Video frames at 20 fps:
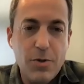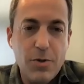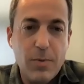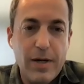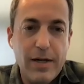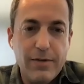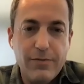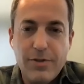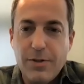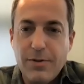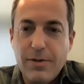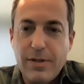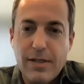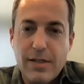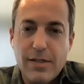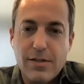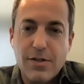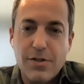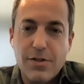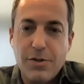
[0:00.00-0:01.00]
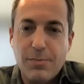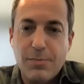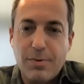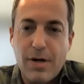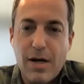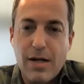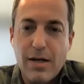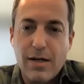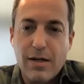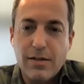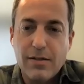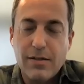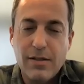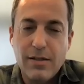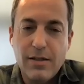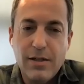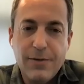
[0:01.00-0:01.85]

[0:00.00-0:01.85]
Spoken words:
new way of doing things, a new product?